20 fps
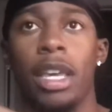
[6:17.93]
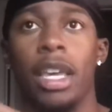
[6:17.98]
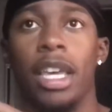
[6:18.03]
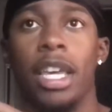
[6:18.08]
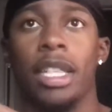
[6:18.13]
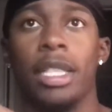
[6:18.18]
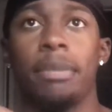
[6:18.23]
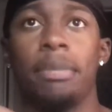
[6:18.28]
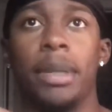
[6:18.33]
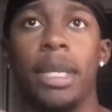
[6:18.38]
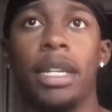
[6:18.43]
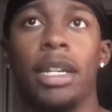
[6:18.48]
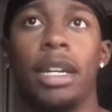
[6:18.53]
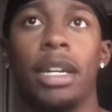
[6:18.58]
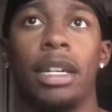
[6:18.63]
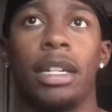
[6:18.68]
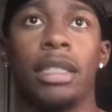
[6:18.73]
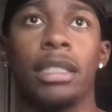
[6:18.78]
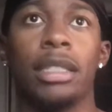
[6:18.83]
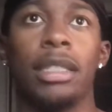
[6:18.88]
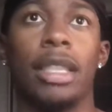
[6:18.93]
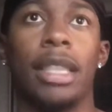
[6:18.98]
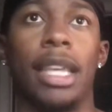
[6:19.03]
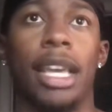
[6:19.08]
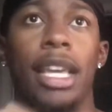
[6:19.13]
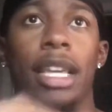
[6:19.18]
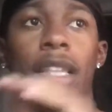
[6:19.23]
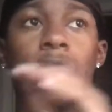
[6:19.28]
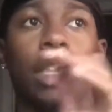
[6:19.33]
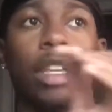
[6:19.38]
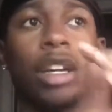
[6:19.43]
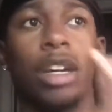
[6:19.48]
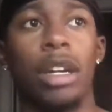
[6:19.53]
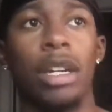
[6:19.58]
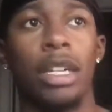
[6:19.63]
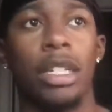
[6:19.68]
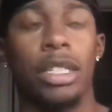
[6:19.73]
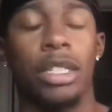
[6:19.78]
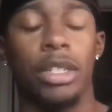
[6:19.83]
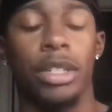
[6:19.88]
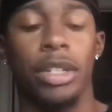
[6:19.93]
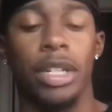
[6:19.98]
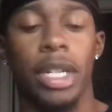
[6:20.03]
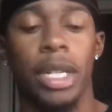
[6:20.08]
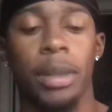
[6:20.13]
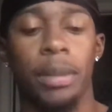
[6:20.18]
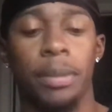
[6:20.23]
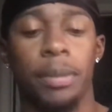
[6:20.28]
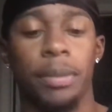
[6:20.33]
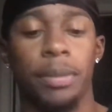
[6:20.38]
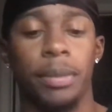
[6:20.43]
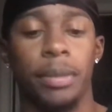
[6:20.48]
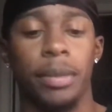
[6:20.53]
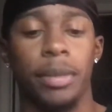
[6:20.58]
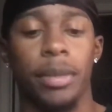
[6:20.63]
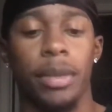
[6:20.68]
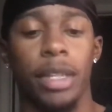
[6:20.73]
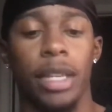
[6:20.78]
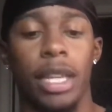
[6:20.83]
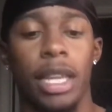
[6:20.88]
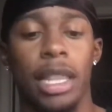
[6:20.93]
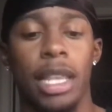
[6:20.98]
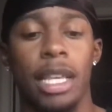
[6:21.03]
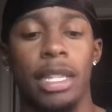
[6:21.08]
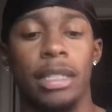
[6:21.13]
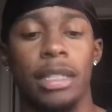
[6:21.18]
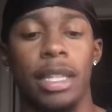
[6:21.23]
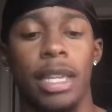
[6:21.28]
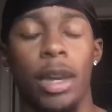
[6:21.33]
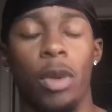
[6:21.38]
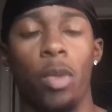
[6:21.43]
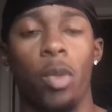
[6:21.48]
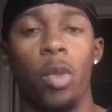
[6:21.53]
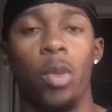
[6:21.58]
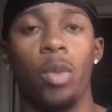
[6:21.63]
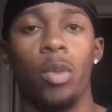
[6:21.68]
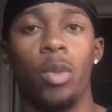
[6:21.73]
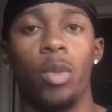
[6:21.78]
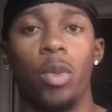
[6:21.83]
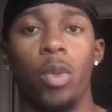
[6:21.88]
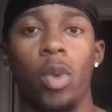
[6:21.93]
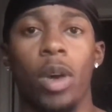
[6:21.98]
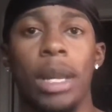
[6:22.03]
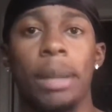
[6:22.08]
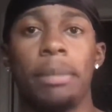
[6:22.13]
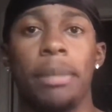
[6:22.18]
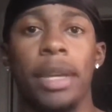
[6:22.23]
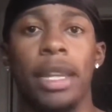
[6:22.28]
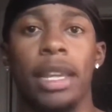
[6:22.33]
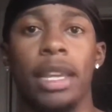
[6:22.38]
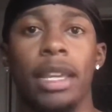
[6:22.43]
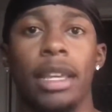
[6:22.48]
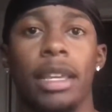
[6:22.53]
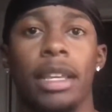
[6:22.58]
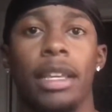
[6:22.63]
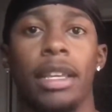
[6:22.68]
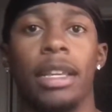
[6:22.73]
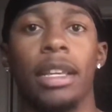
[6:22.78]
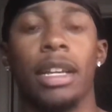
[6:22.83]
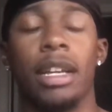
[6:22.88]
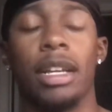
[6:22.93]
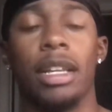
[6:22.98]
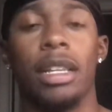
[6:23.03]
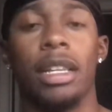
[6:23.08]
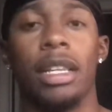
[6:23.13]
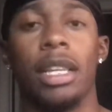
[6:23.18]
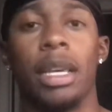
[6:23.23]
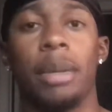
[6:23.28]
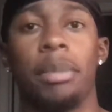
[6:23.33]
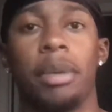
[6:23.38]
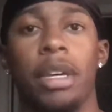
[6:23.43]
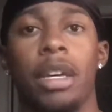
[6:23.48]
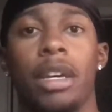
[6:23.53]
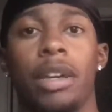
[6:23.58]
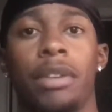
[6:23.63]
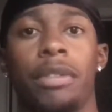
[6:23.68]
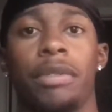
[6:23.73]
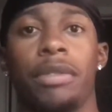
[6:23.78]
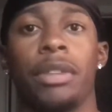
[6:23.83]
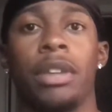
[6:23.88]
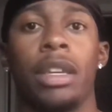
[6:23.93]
It's because they look on Instagram and they see a one minute clip of